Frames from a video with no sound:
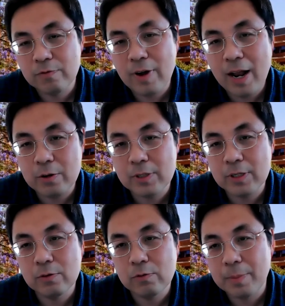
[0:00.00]
value the
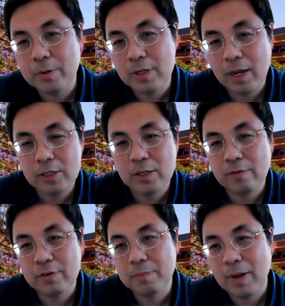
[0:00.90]
reputation of the